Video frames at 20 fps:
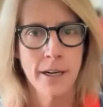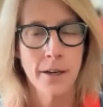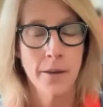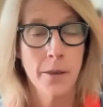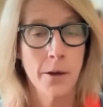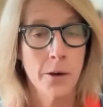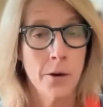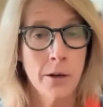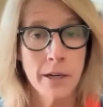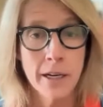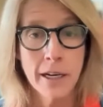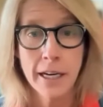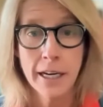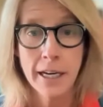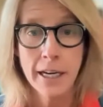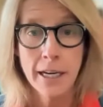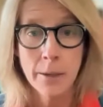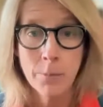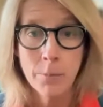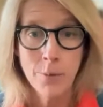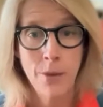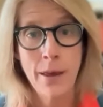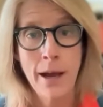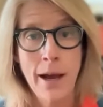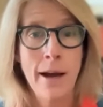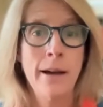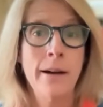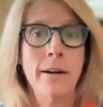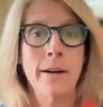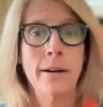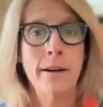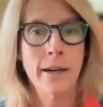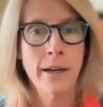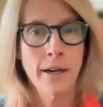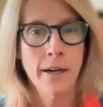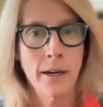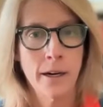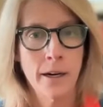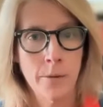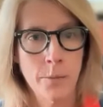they're going to keep that
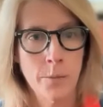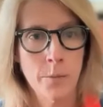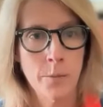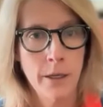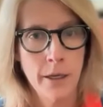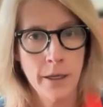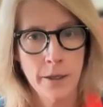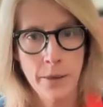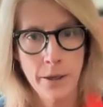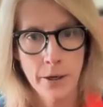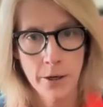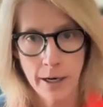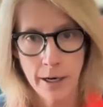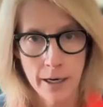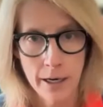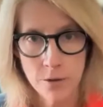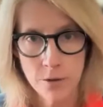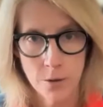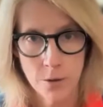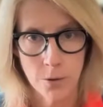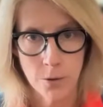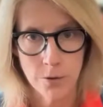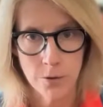income in their household.